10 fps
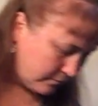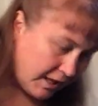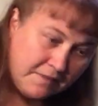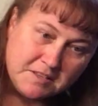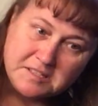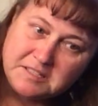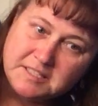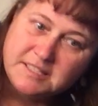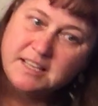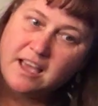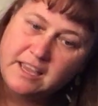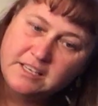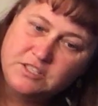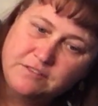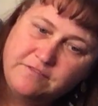And this is
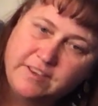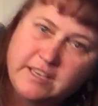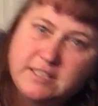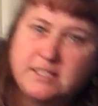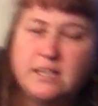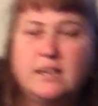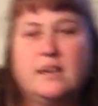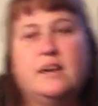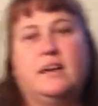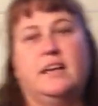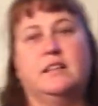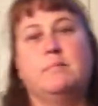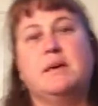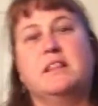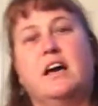designed to fit in the
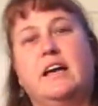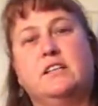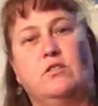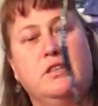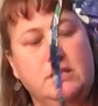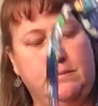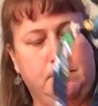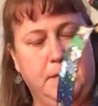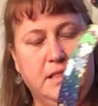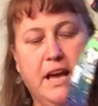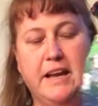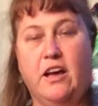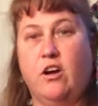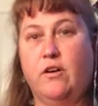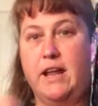Bee Light. So this Bee Light
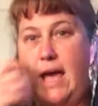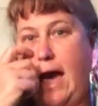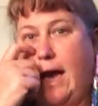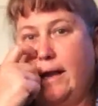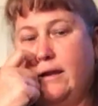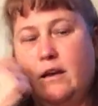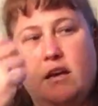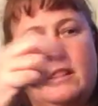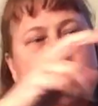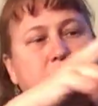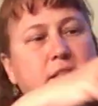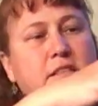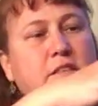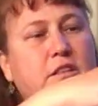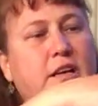I already had. This is
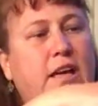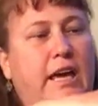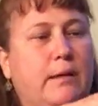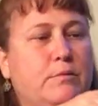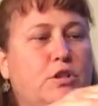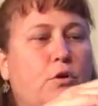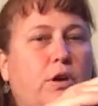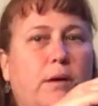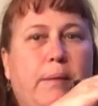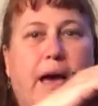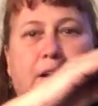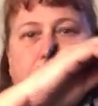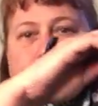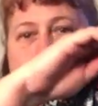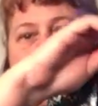in the Camp Toki pattern.